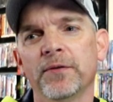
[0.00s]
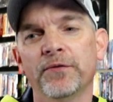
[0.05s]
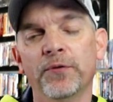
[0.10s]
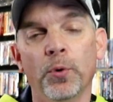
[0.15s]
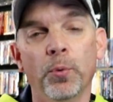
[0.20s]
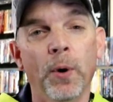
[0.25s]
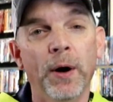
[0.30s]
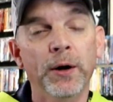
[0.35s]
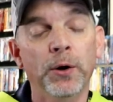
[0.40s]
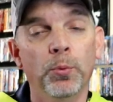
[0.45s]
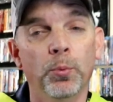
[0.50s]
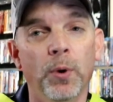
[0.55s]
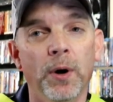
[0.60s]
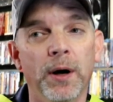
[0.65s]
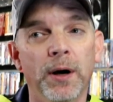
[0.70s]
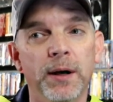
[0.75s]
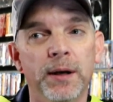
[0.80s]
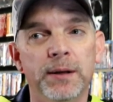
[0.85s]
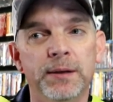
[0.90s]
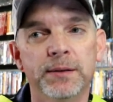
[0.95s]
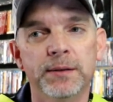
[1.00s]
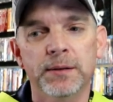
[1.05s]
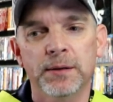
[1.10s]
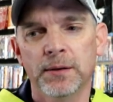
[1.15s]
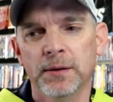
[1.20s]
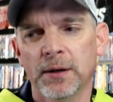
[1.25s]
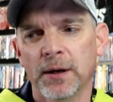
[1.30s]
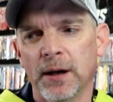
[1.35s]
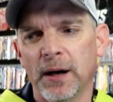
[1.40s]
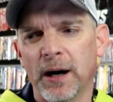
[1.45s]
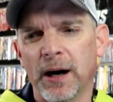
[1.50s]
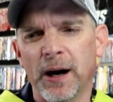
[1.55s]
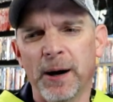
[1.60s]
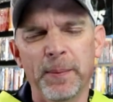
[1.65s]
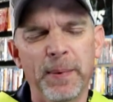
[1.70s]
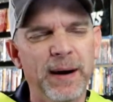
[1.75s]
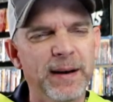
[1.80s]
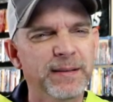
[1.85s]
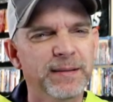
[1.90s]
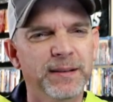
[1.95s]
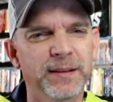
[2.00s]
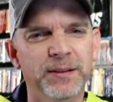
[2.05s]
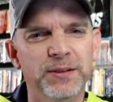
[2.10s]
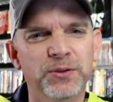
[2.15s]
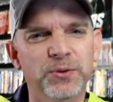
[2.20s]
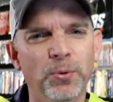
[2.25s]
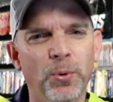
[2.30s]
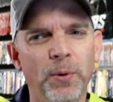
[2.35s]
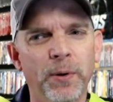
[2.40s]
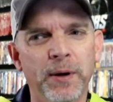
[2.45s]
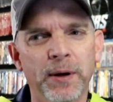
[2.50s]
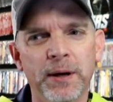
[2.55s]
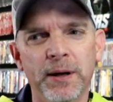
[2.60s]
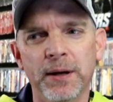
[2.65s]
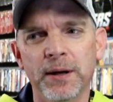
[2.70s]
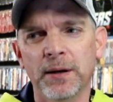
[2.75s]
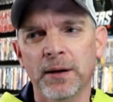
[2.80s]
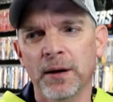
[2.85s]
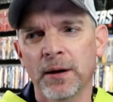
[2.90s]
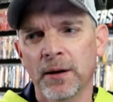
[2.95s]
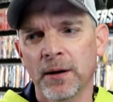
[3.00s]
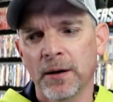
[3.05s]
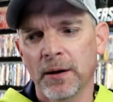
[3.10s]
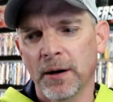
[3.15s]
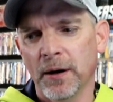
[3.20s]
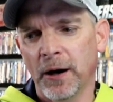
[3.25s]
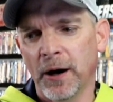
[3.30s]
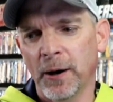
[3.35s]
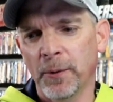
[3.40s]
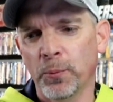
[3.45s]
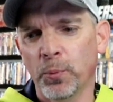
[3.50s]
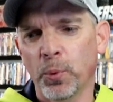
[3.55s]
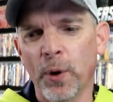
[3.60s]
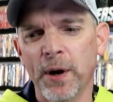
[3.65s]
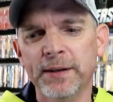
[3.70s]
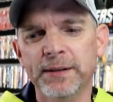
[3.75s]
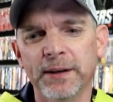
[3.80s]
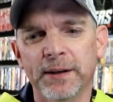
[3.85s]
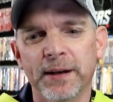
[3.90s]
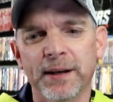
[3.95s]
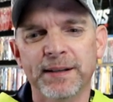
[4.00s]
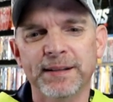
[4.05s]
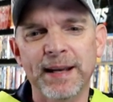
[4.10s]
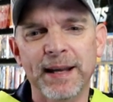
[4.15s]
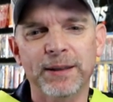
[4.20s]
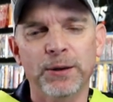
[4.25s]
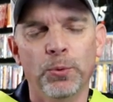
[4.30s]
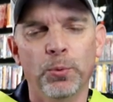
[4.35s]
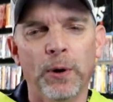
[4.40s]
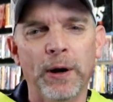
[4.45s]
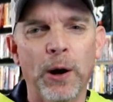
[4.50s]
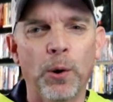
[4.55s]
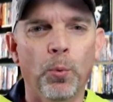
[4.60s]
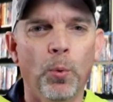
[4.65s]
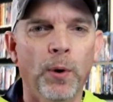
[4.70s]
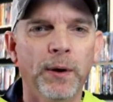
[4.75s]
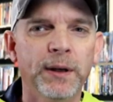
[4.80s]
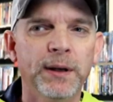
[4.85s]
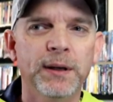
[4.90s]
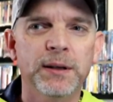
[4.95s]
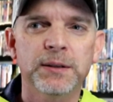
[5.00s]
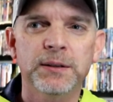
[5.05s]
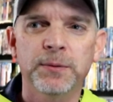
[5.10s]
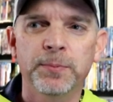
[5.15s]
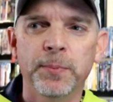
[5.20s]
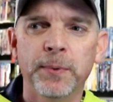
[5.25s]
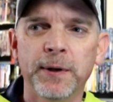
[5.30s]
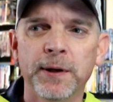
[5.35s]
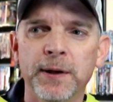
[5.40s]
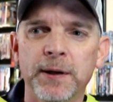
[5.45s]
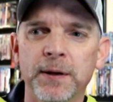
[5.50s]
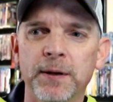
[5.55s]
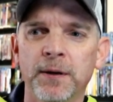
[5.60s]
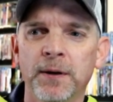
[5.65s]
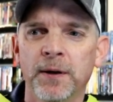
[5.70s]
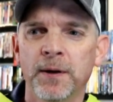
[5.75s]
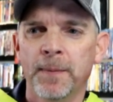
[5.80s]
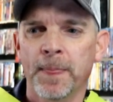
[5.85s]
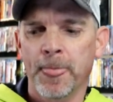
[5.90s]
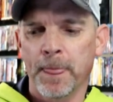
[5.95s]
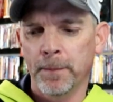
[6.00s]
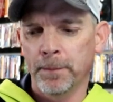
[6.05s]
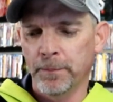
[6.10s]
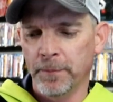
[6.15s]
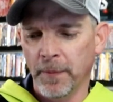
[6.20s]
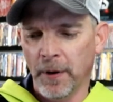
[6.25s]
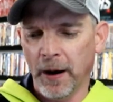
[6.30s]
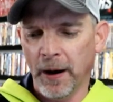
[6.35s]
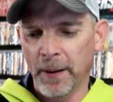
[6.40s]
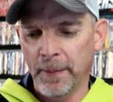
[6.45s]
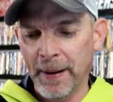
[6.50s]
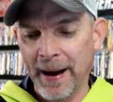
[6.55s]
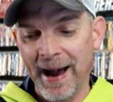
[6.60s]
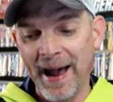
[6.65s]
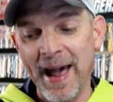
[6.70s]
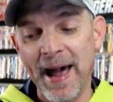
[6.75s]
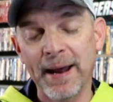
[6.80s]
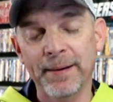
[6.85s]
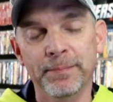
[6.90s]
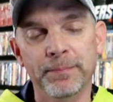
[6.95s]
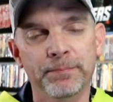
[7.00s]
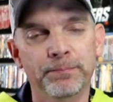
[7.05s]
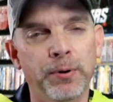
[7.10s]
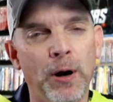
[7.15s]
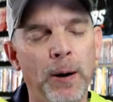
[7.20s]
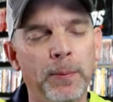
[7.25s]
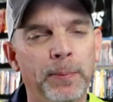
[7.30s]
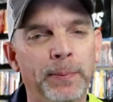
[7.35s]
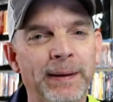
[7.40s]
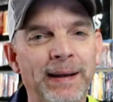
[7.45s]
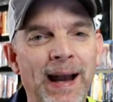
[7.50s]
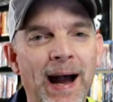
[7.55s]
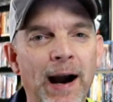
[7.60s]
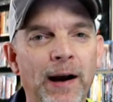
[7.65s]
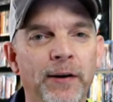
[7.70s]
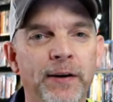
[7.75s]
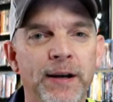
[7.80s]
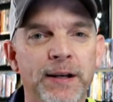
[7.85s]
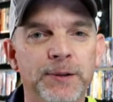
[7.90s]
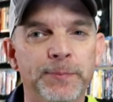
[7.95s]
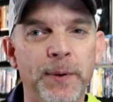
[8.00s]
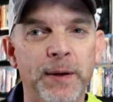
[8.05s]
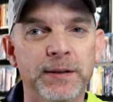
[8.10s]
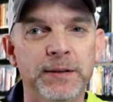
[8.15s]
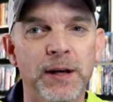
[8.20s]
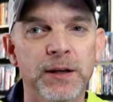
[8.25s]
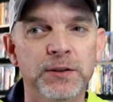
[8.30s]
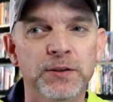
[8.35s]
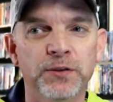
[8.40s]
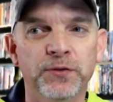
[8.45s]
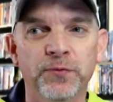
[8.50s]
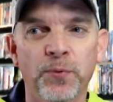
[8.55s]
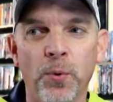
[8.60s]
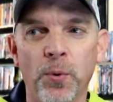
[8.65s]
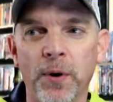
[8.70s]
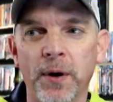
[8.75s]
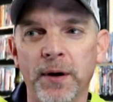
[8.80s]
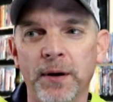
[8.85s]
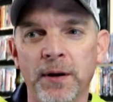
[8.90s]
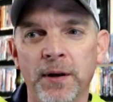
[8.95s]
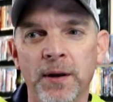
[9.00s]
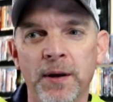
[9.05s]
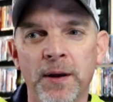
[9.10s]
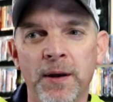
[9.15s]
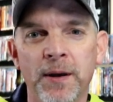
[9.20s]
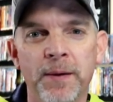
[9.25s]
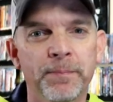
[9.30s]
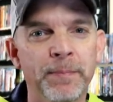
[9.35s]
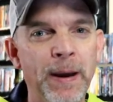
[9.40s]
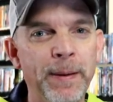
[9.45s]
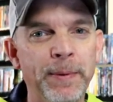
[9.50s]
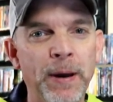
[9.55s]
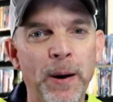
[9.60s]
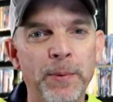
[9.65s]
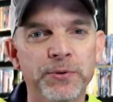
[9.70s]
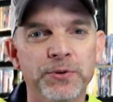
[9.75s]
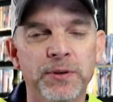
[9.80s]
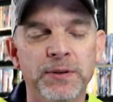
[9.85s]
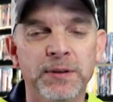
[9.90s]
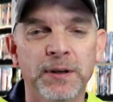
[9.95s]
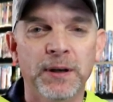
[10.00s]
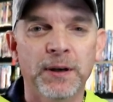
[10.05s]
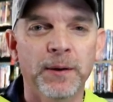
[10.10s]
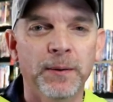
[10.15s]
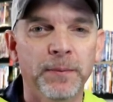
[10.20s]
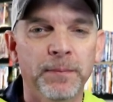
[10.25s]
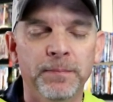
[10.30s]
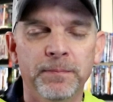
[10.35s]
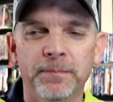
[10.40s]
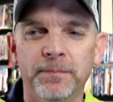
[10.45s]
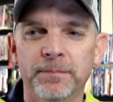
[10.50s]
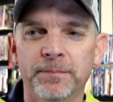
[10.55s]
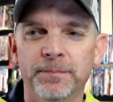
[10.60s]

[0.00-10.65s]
for what it was. Um, the story um, wasn't exactly what I wanted it to be. Um, I had probably higher expectations for it. Maybe I was just in a